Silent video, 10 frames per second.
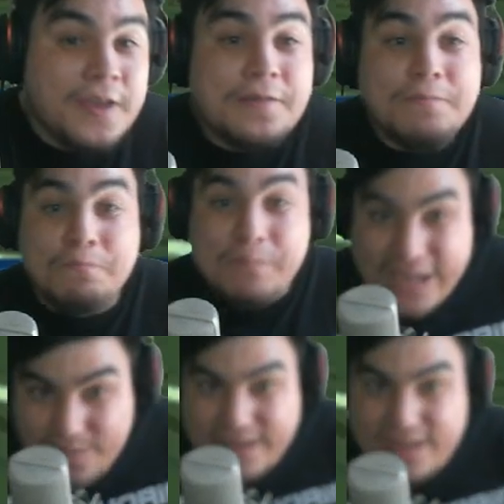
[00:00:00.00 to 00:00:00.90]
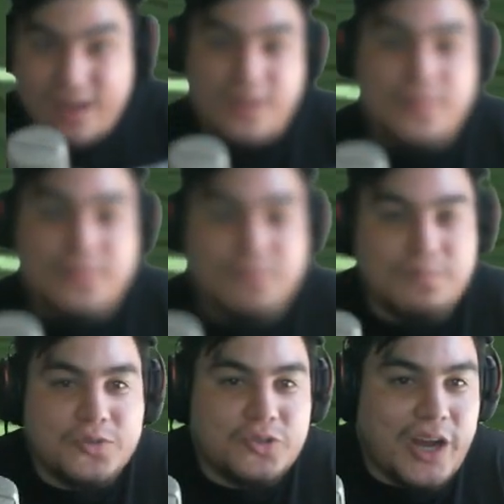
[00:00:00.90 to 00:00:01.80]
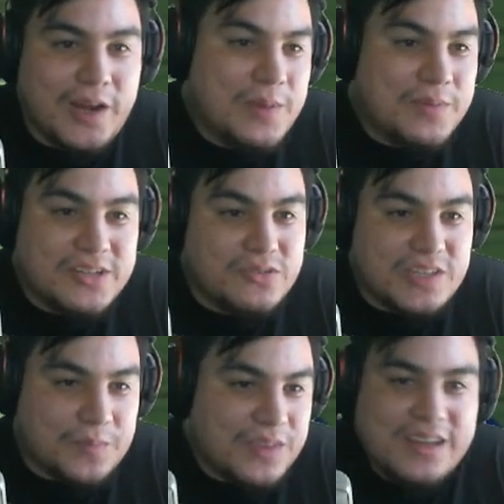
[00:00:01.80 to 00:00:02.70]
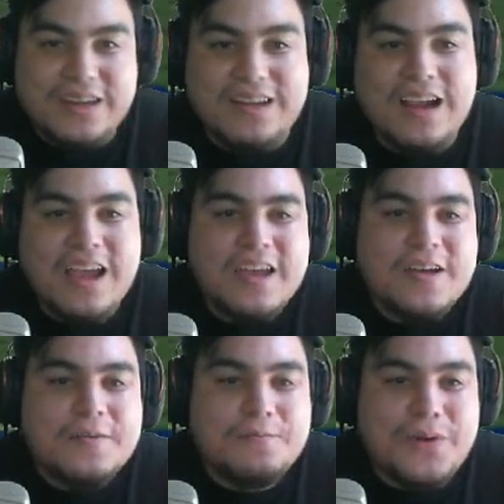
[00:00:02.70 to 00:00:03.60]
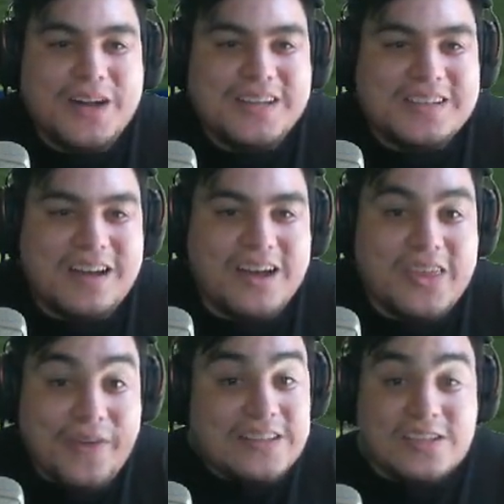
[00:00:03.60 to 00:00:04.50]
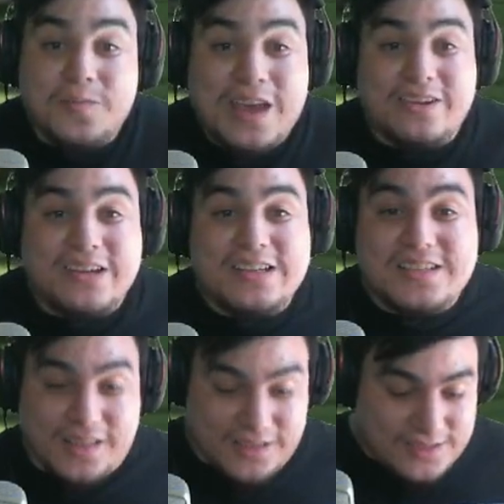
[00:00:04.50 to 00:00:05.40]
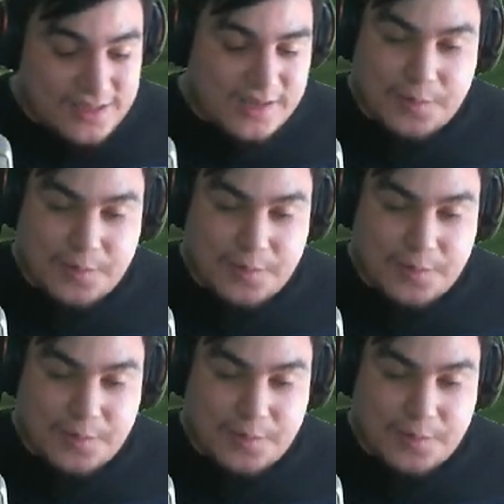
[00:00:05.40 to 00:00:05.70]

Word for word: Maybe I'm going to try to be able to do something here. But uh, the fact of the matter is that this thing is at